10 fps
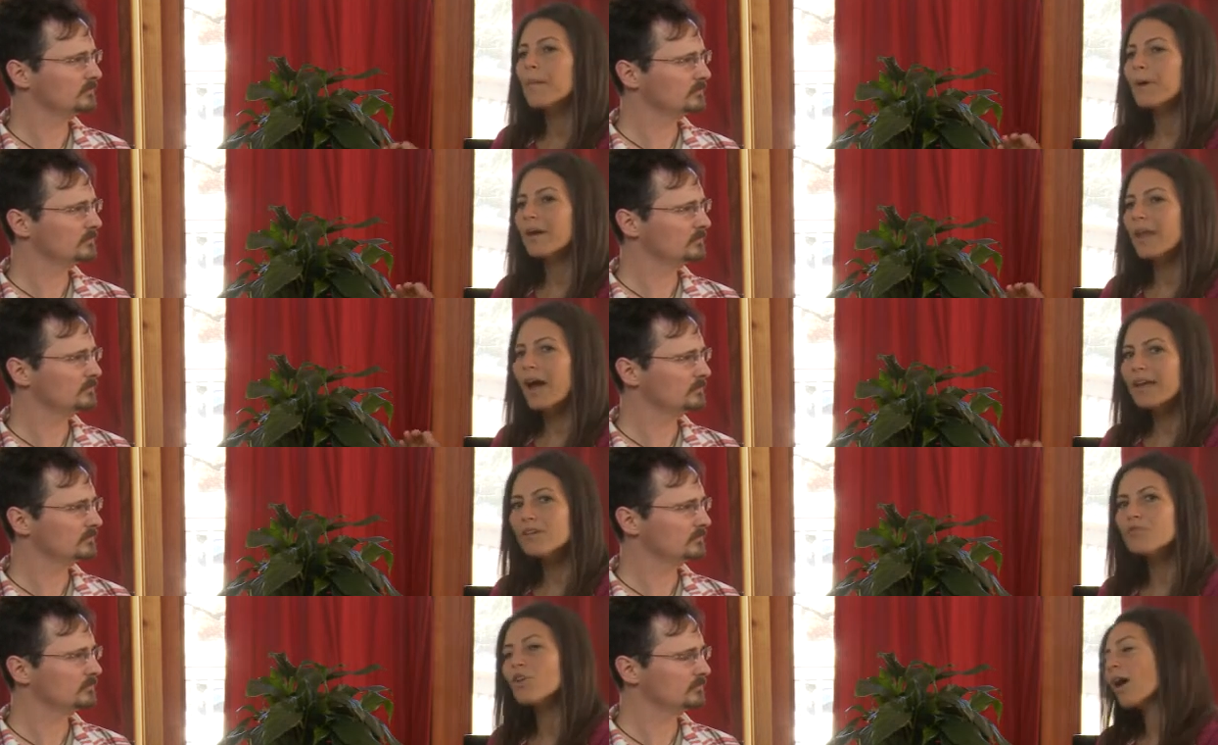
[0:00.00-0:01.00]
Speaker 1: But I
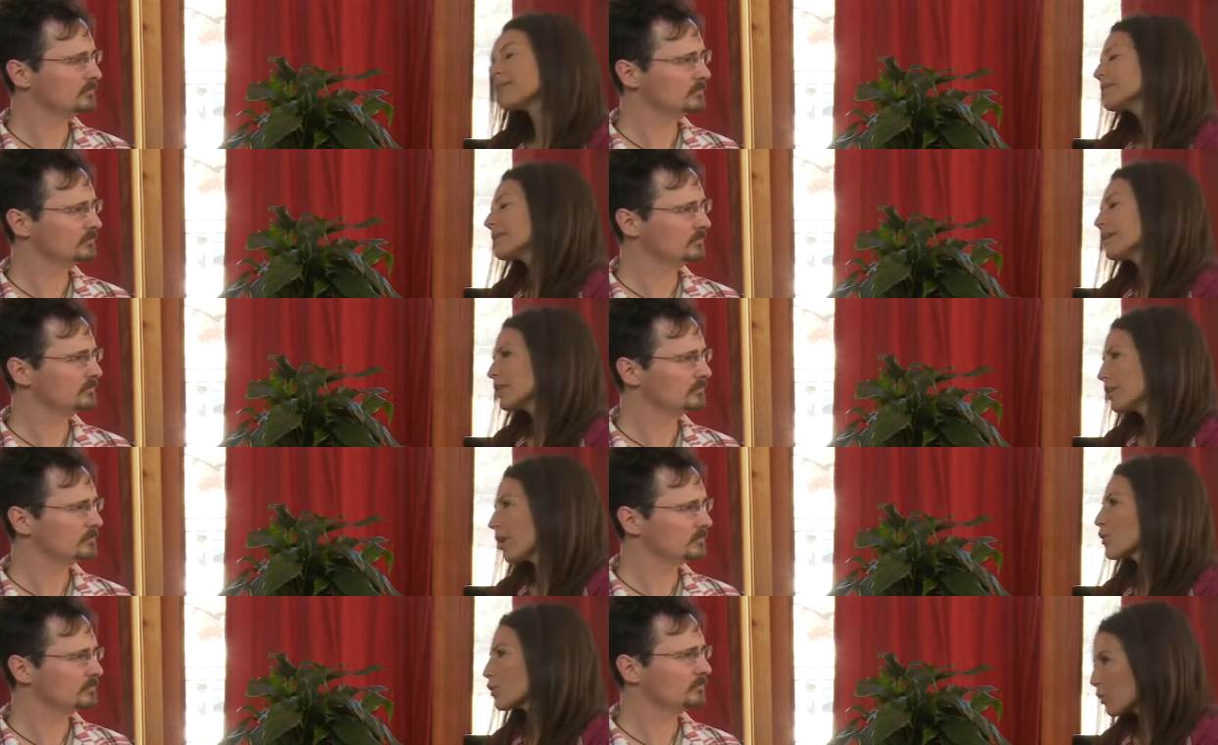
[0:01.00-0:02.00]
have not seen
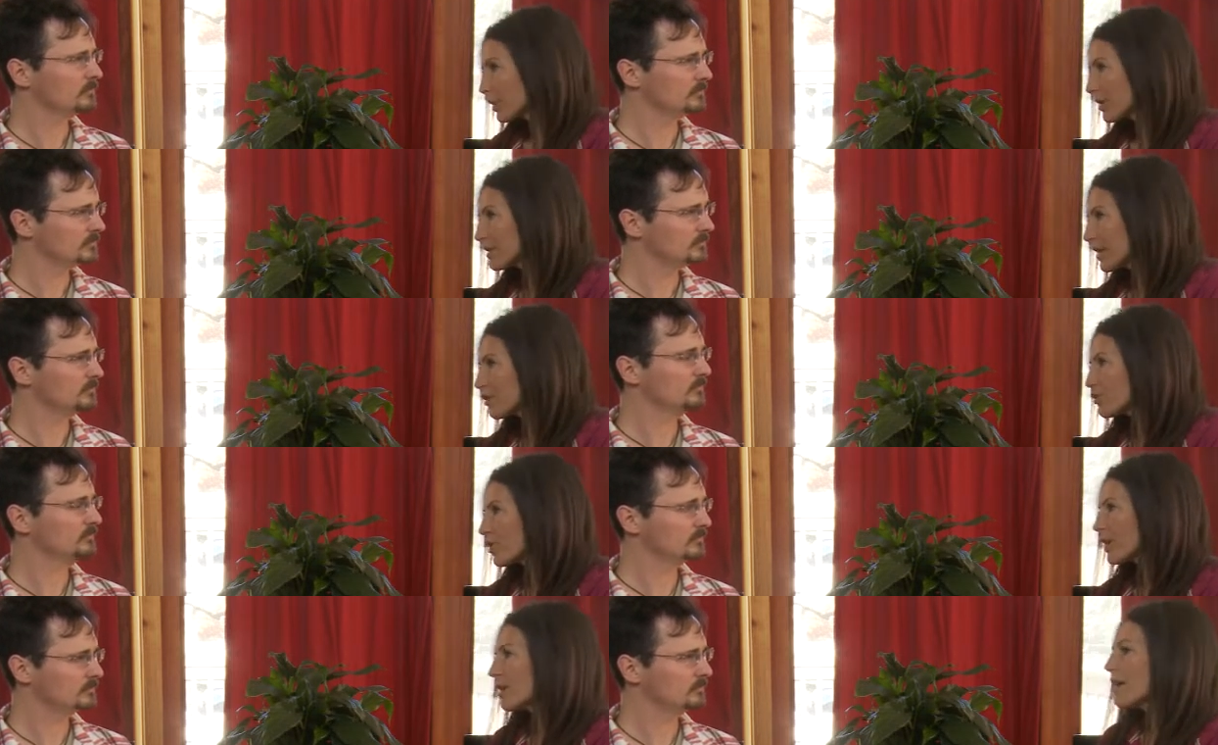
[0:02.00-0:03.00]
another
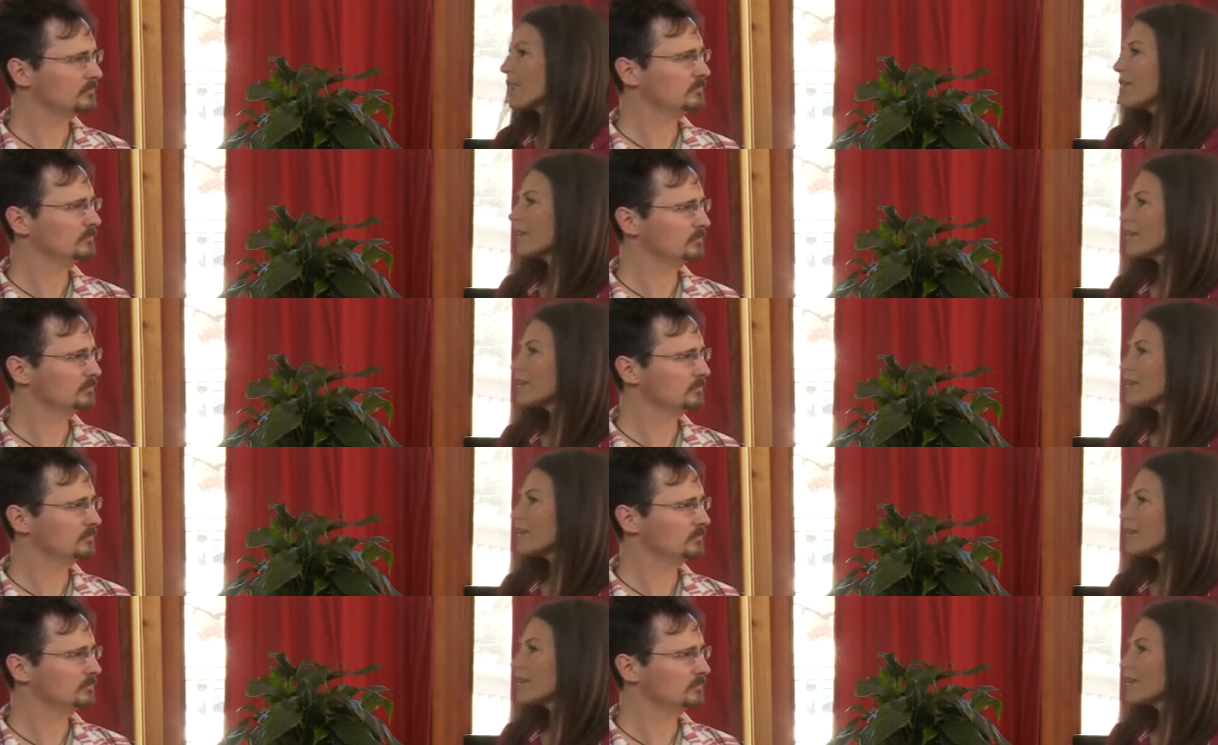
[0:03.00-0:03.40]
organization that